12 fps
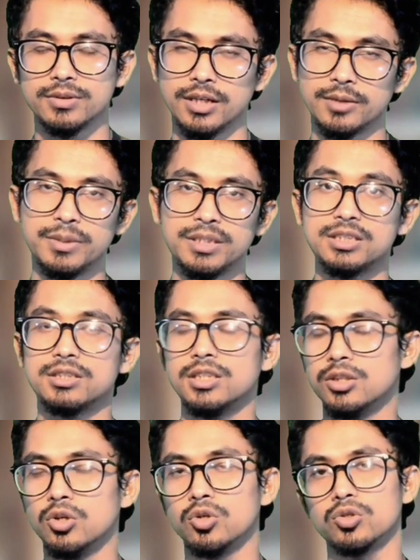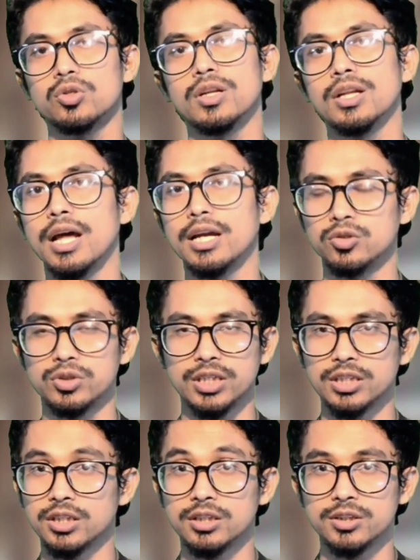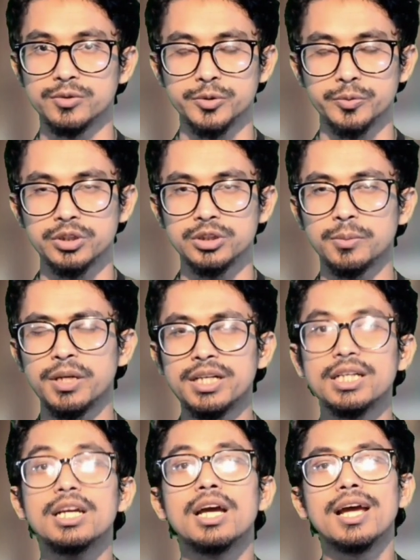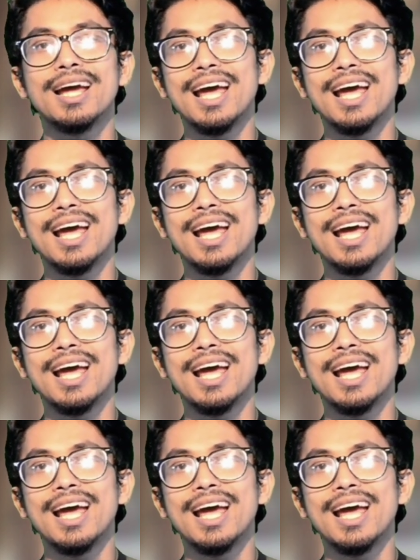That means they don't like to take the responsibility,